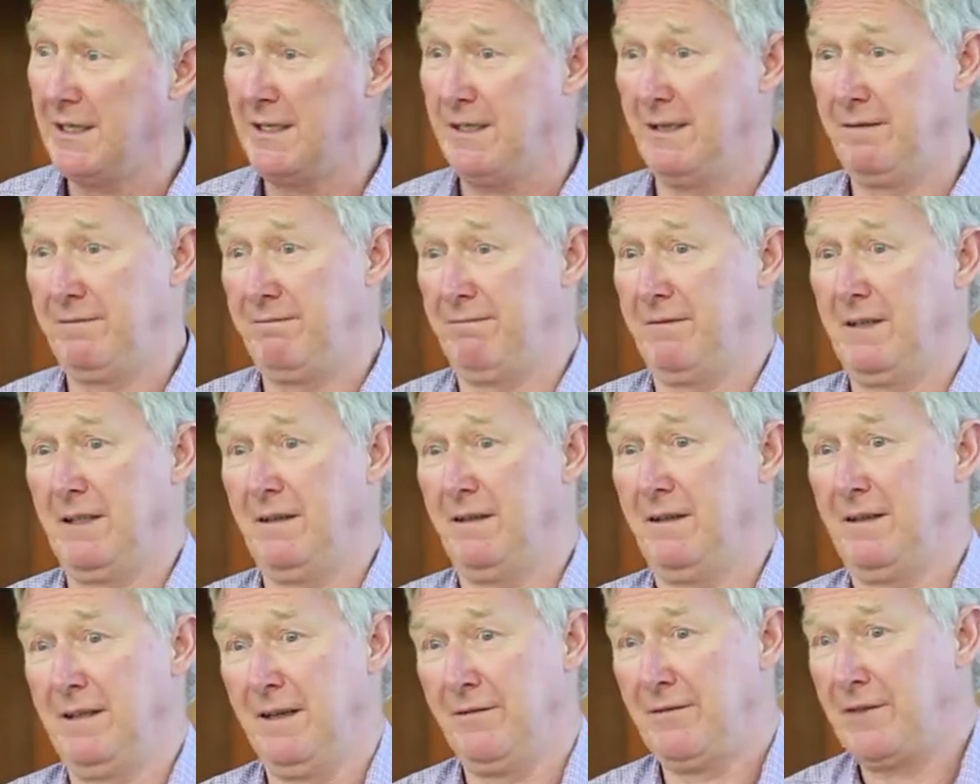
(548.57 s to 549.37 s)
If, uh,
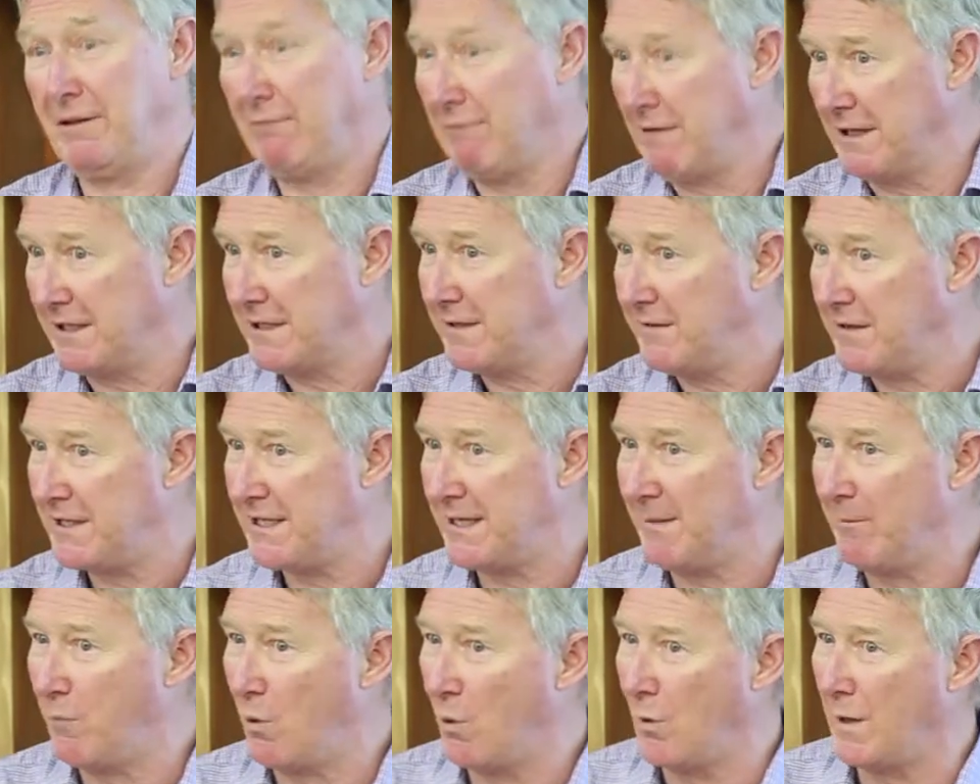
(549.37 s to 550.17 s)
if they're relatively
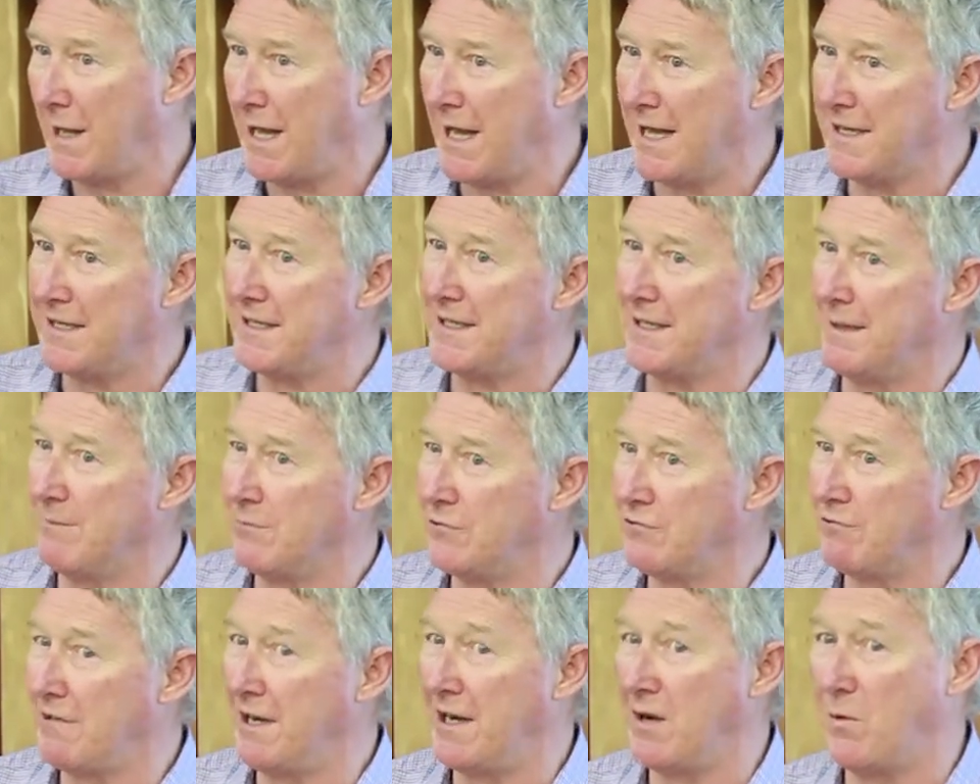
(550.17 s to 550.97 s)
simple, we'll answer them
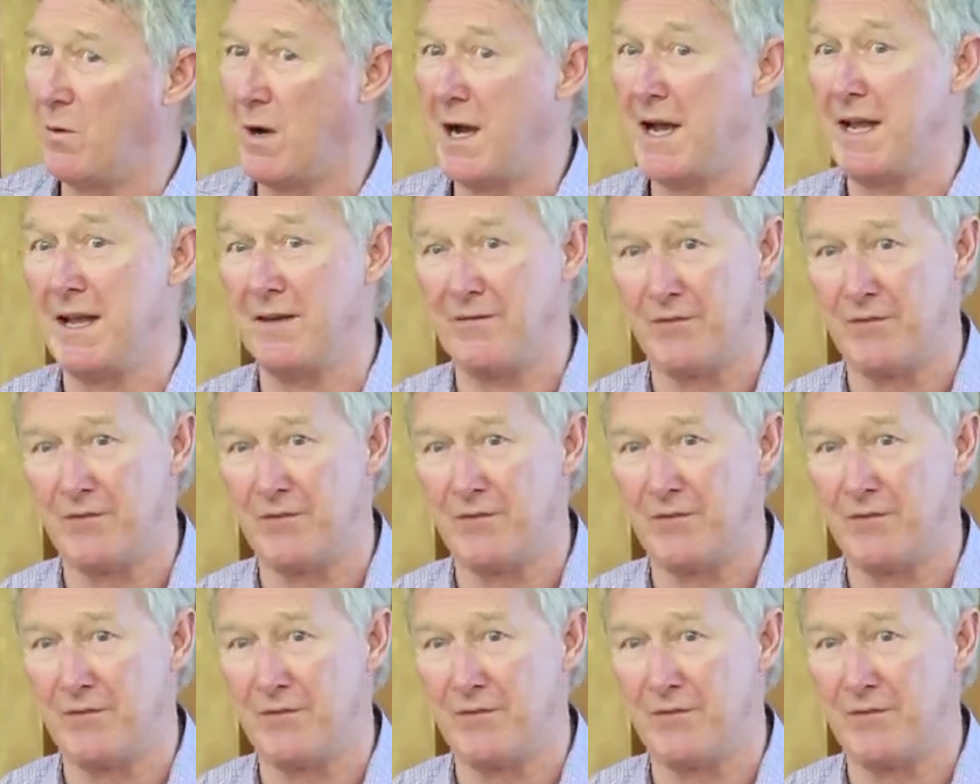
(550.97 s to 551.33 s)
straight away.